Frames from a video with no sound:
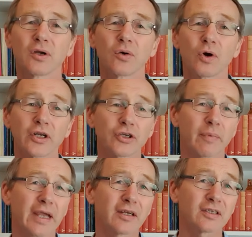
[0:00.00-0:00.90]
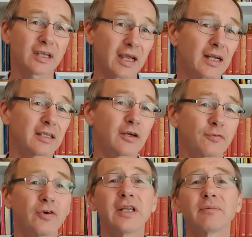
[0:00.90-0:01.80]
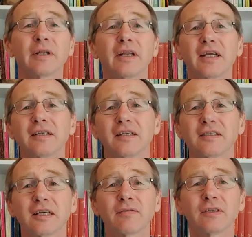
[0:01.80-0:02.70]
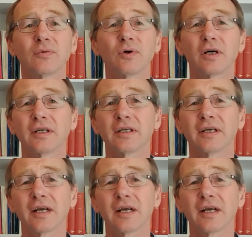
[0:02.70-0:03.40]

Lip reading: While Jamaicans had their freedom in 1971,